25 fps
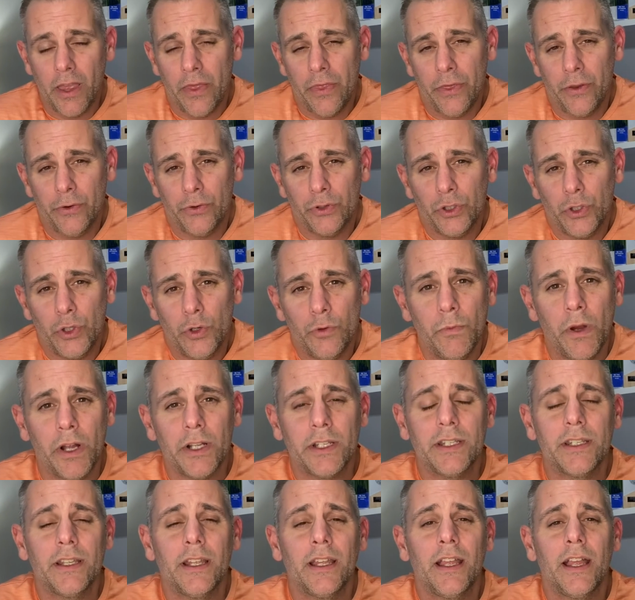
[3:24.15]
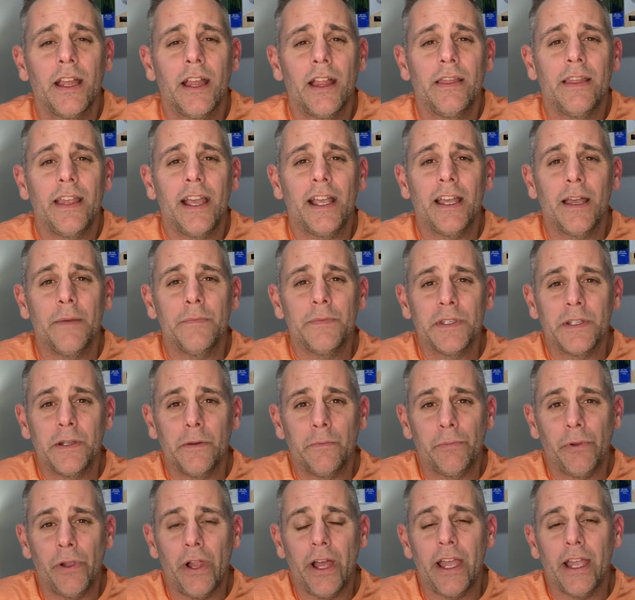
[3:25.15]
There's too much that comes into
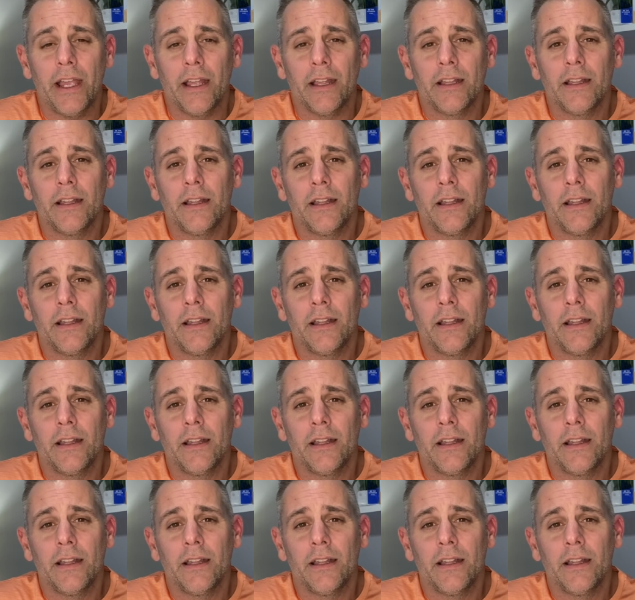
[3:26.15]
play.